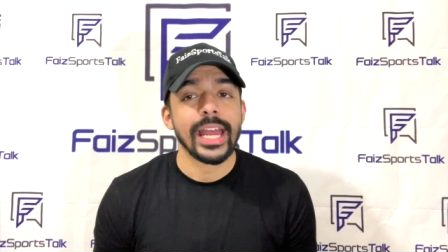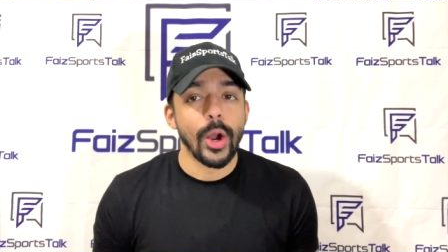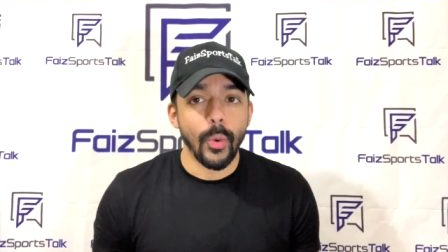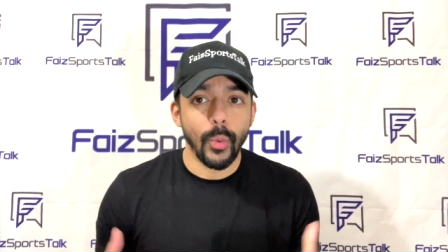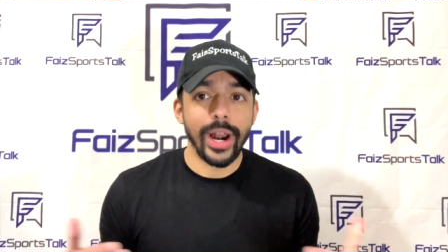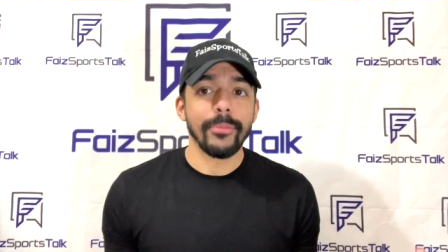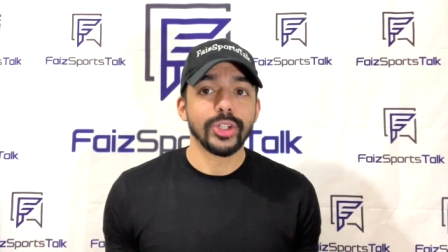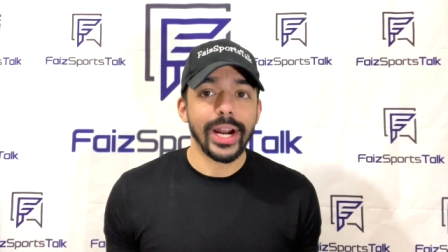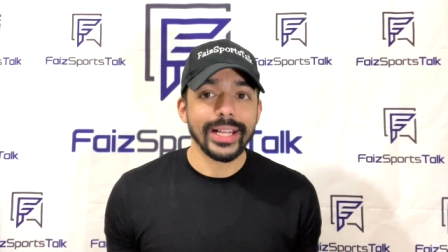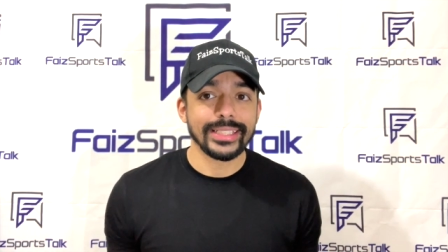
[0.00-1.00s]
what I'm
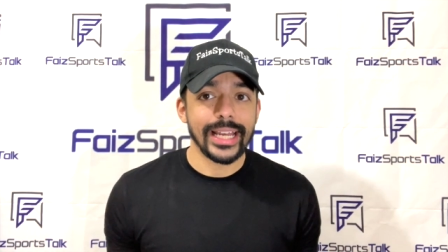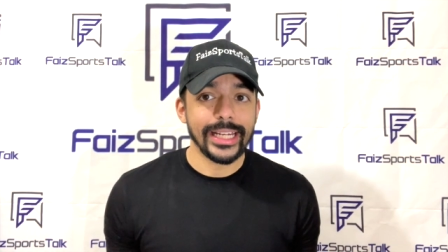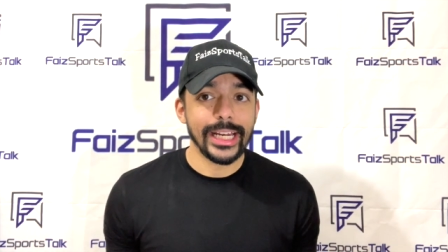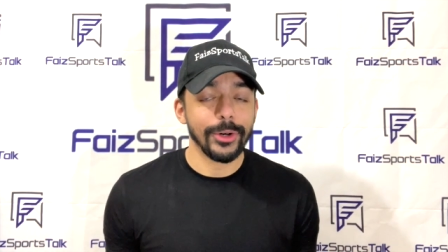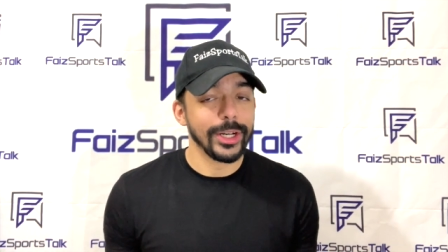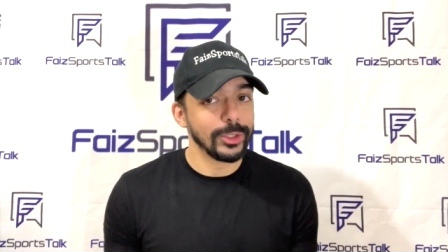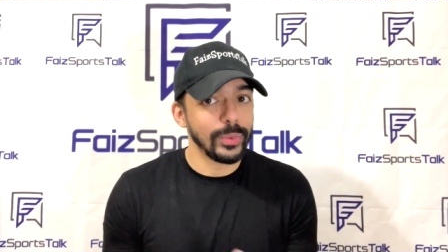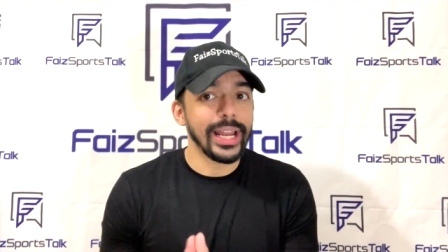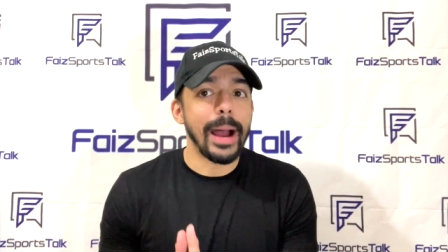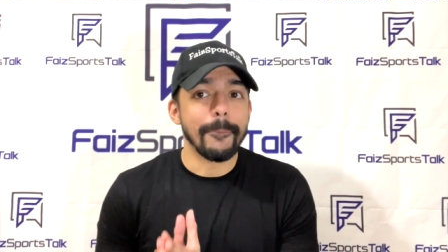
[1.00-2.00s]
trying to say here is we
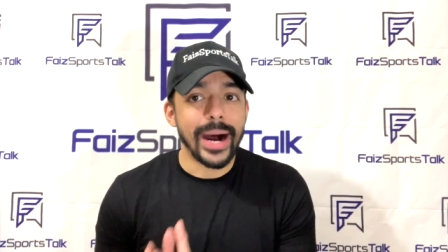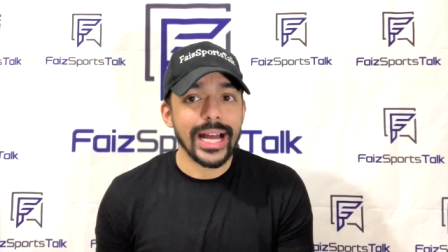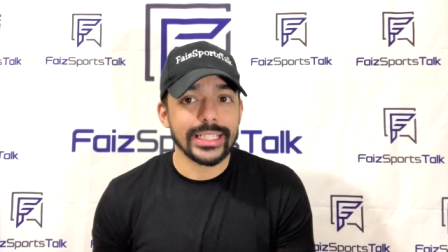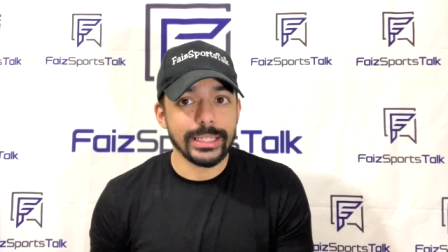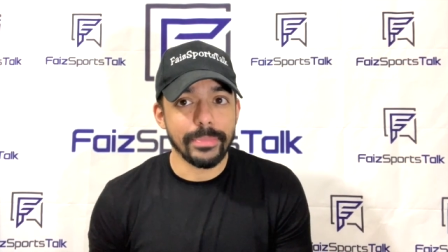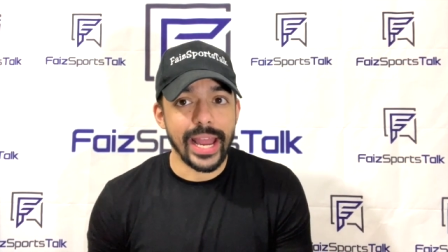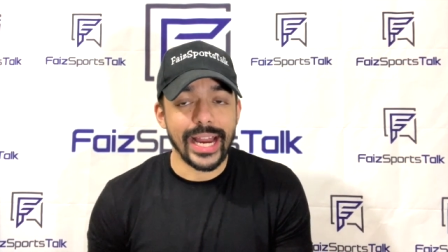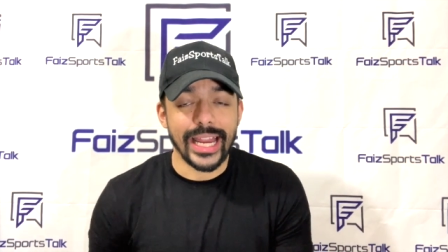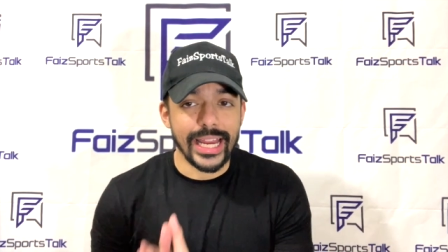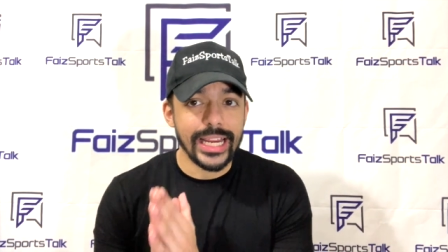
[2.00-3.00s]
got Monty
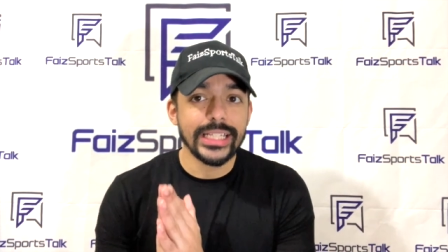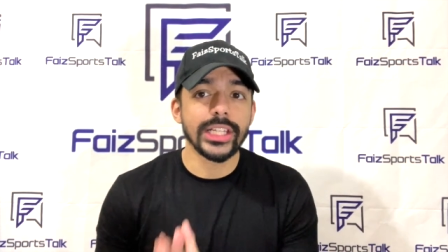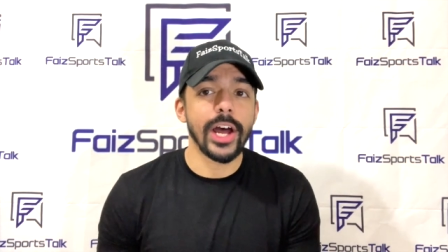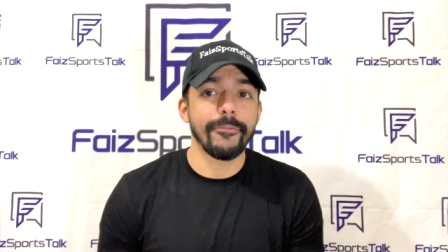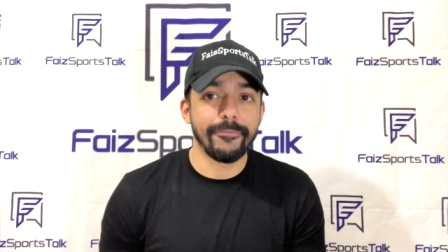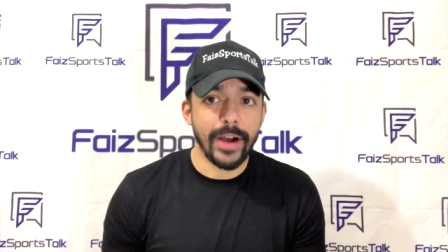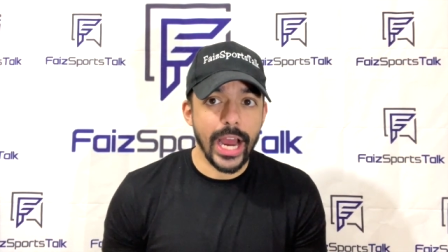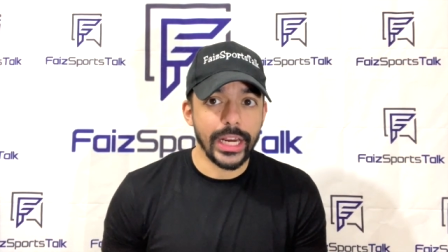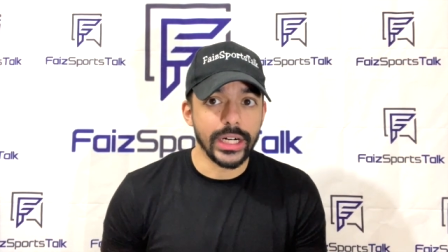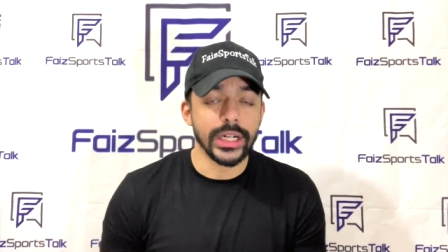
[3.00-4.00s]
back. He's on
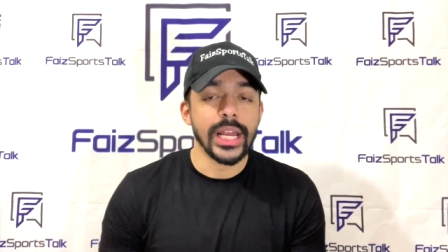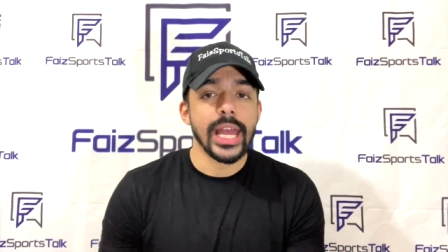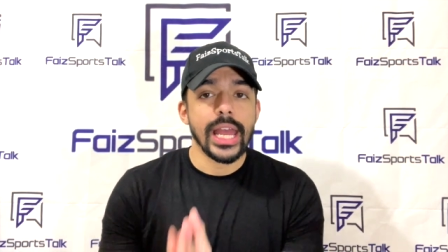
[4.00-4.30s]
fire.